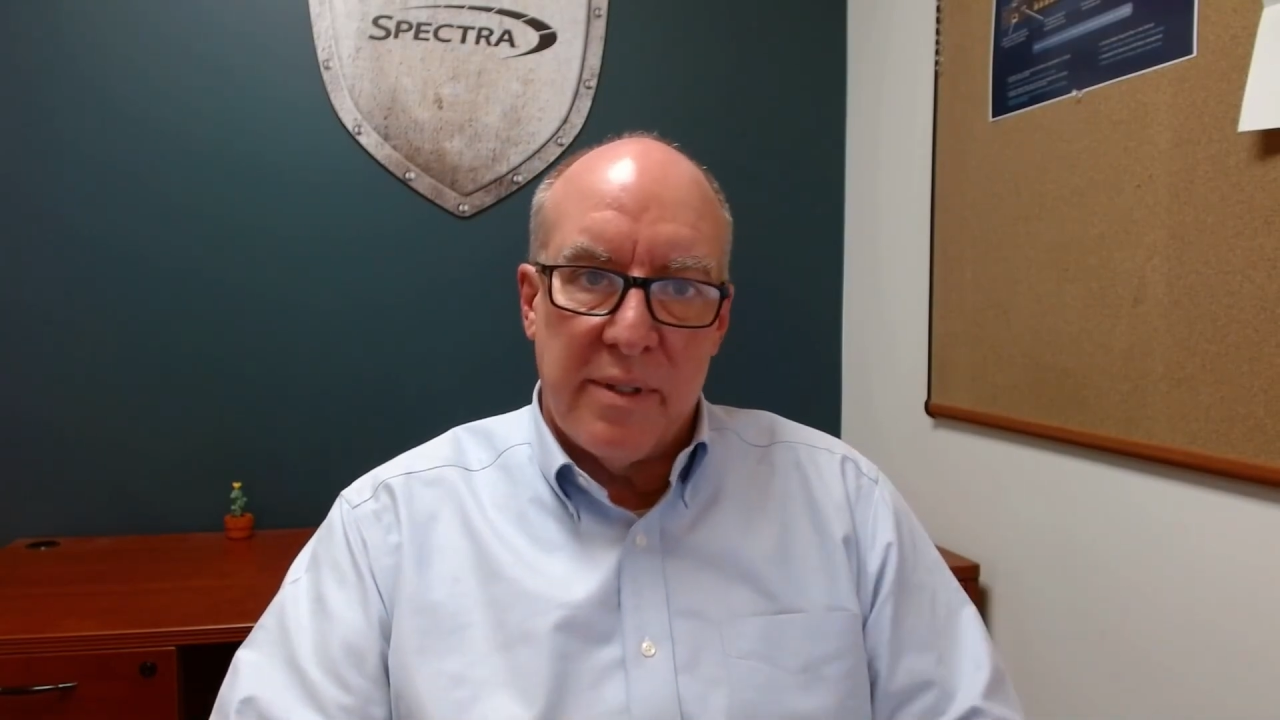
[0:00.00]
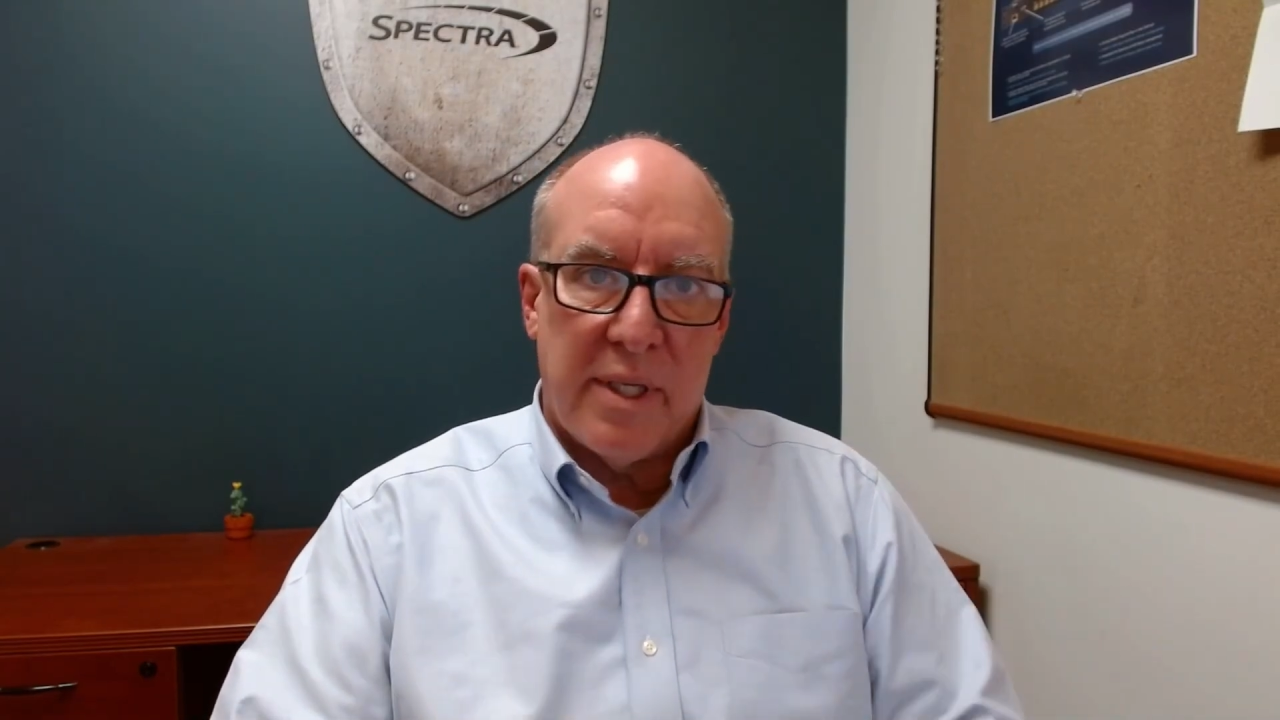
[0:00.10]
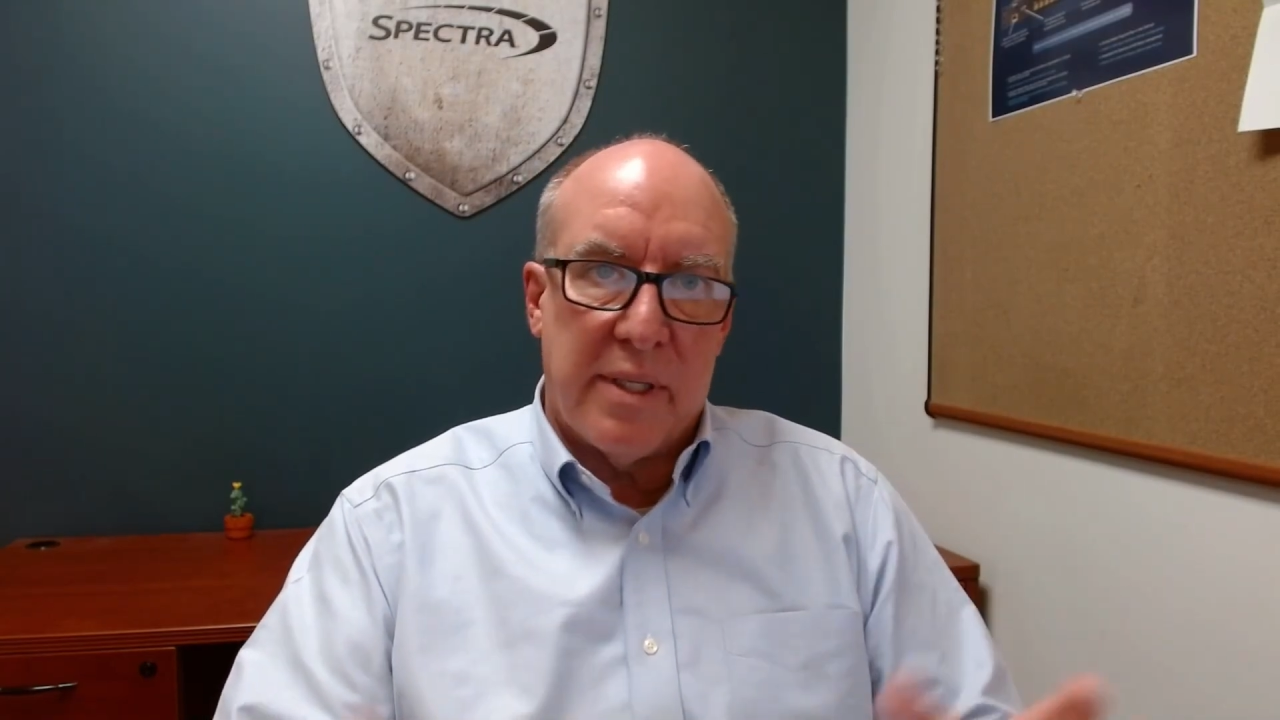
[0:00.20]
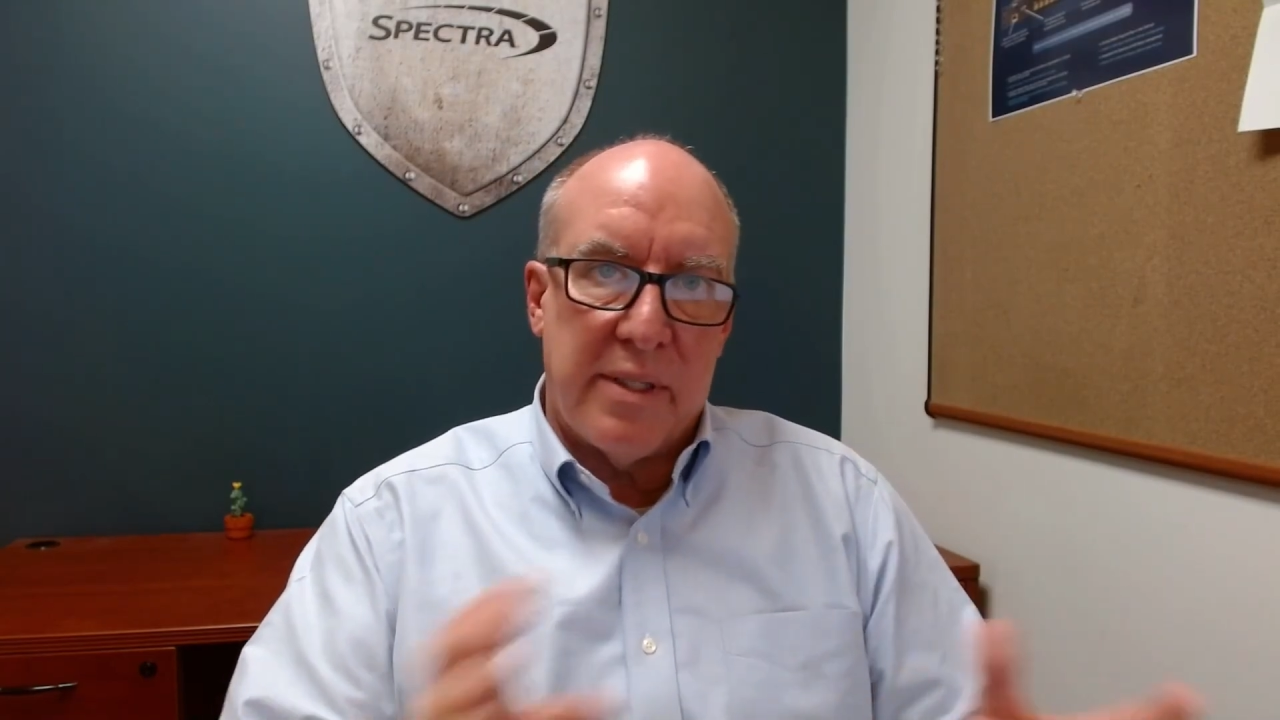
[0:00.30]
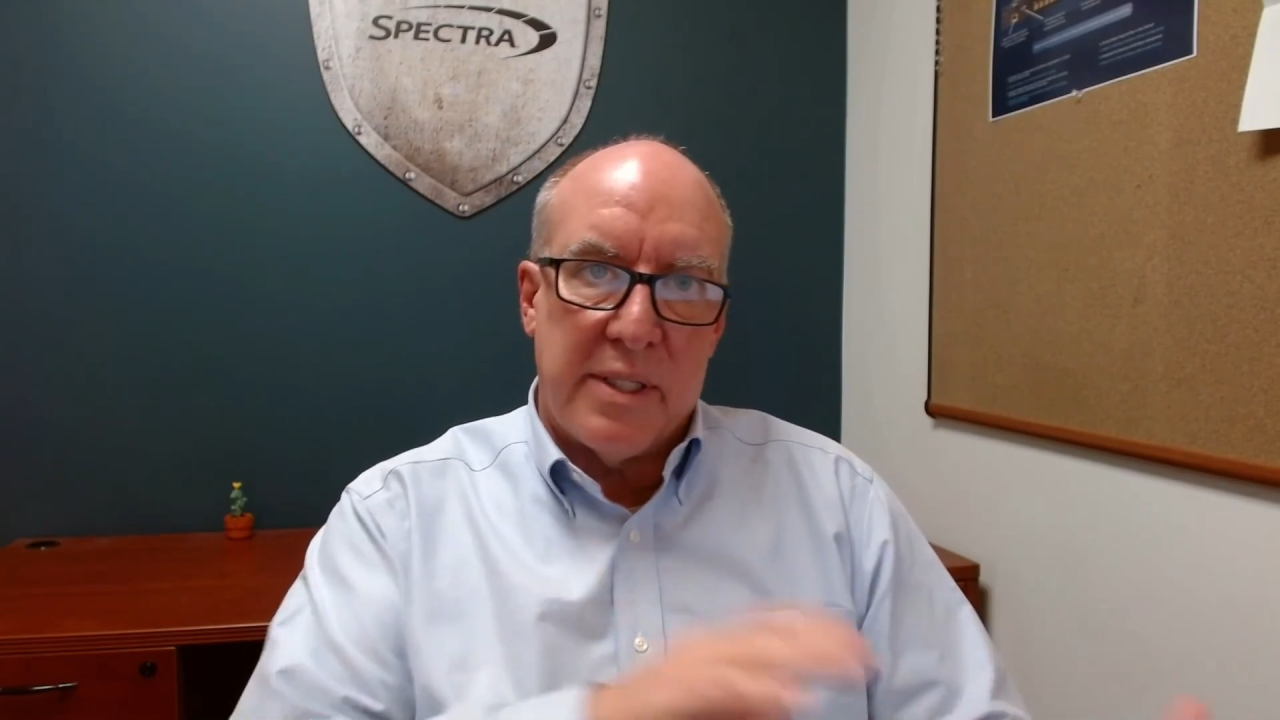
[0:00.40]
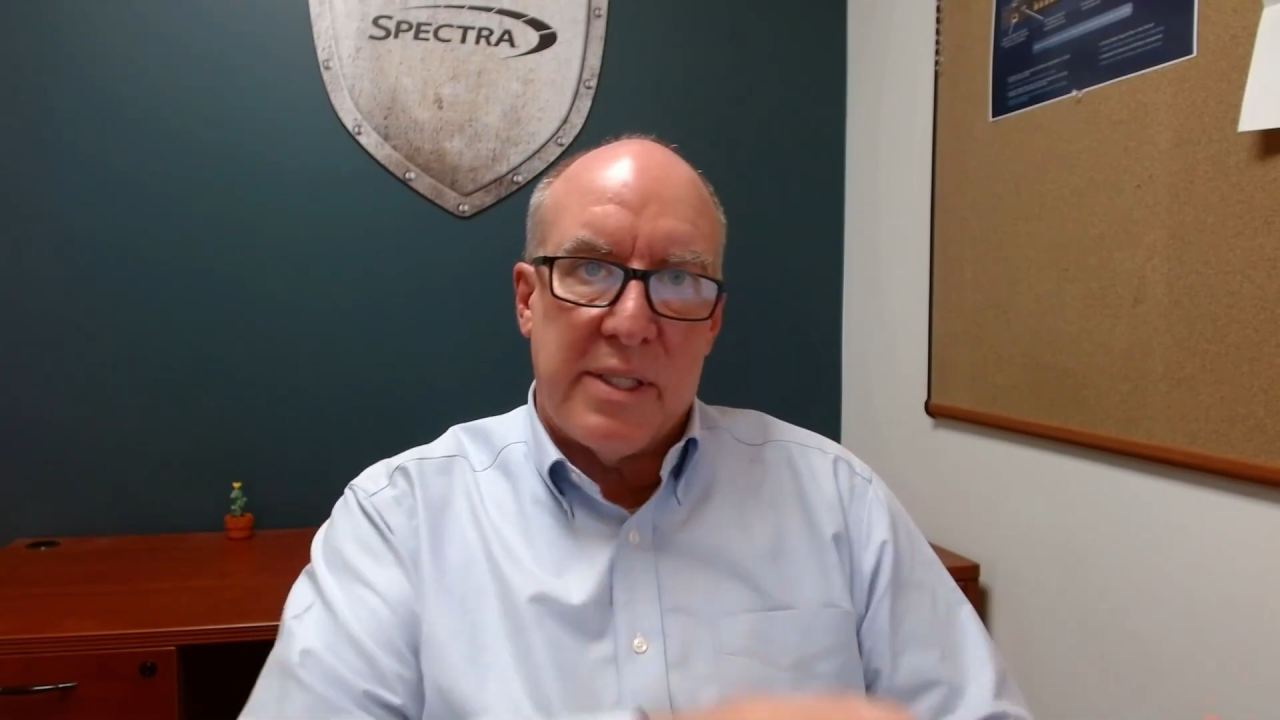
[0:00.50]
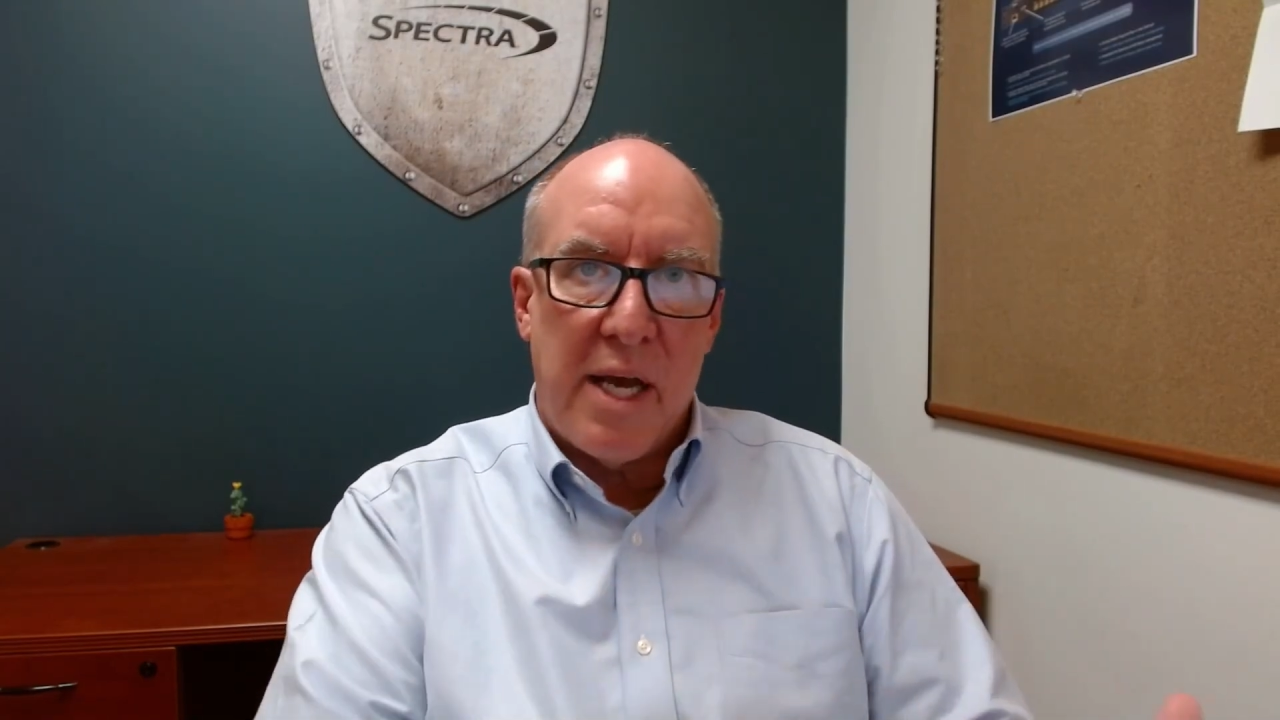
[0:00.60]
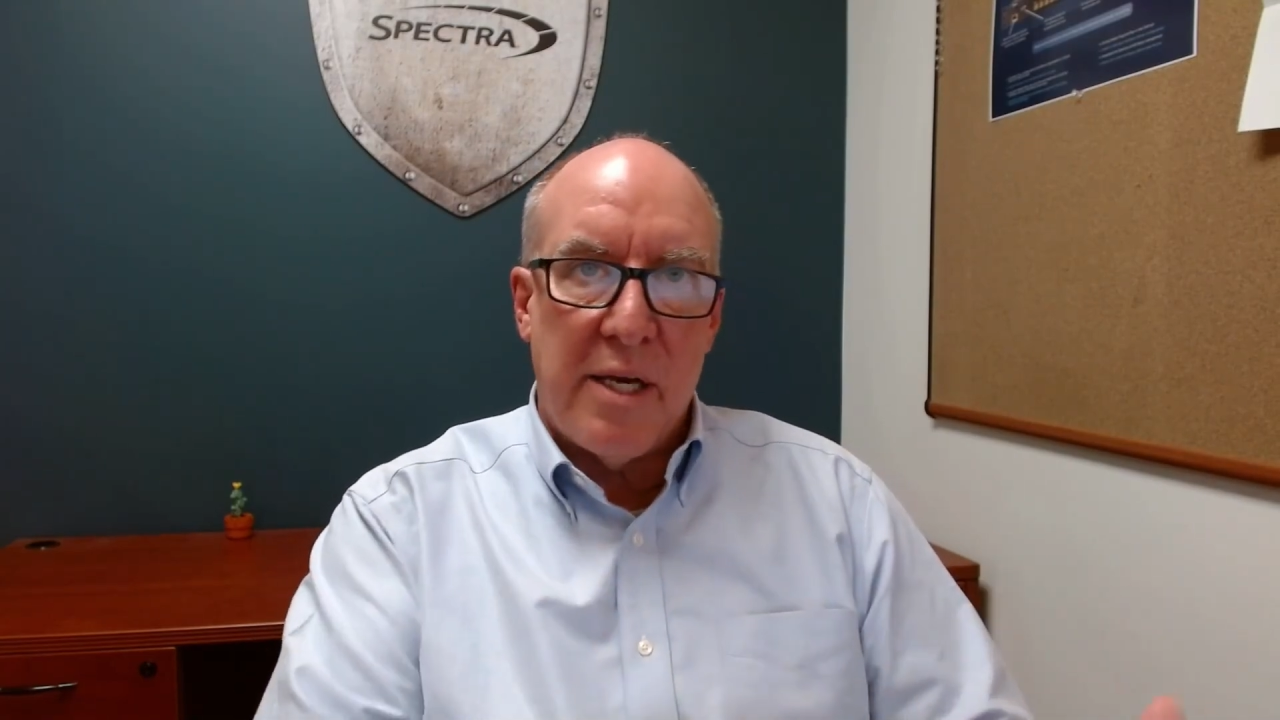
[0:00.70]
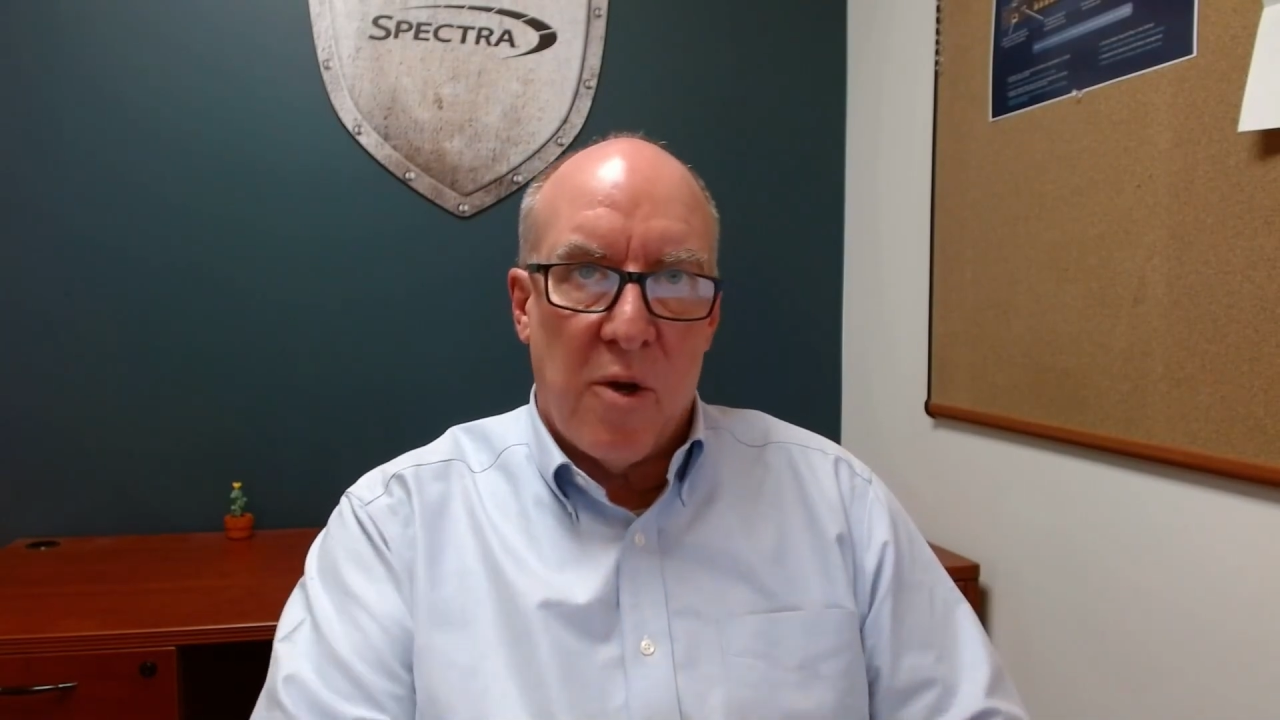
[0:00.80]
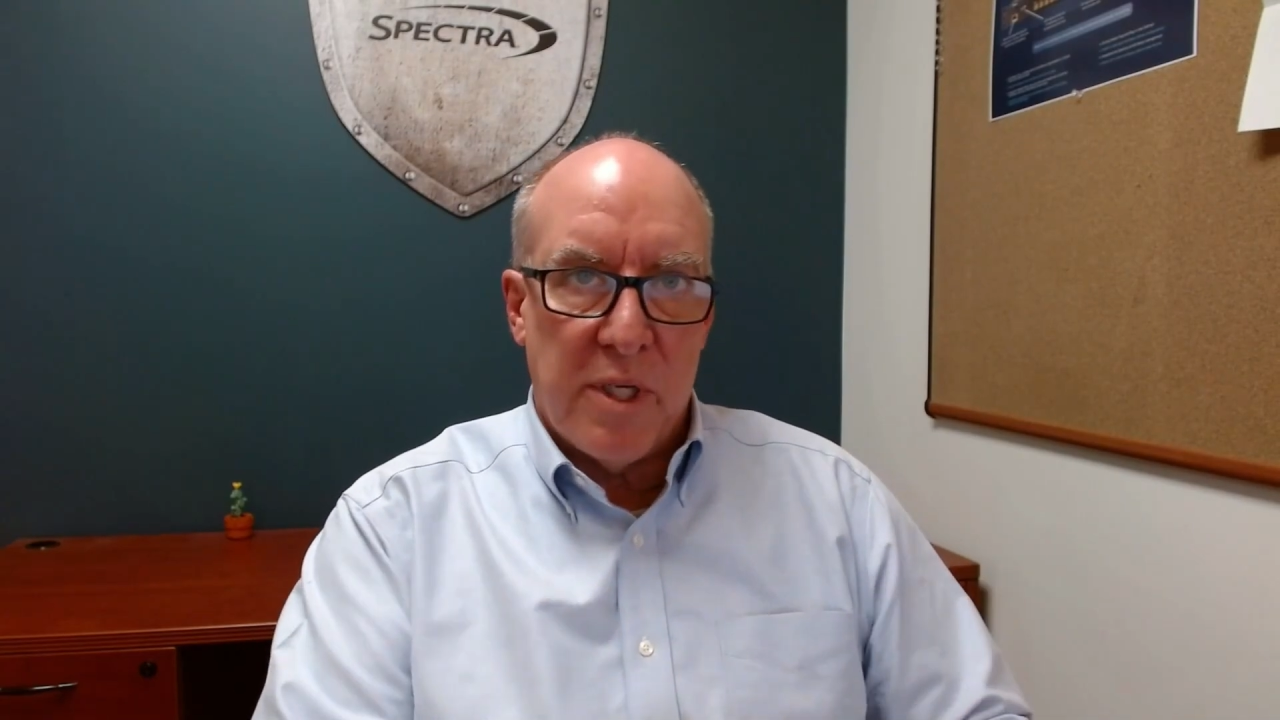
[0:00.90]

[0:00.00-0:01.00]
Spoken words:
the side note